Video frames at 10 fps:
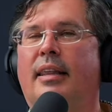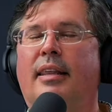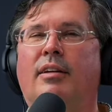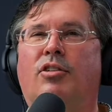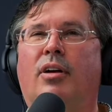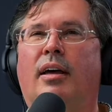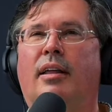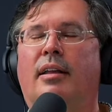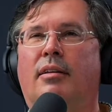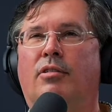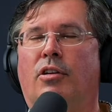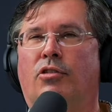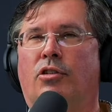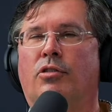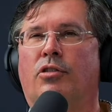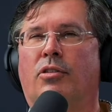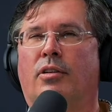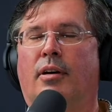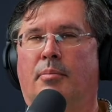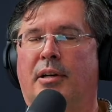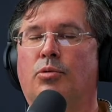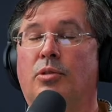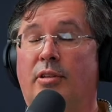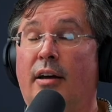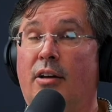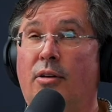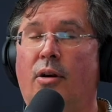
they do. And the insurance companies will tell you,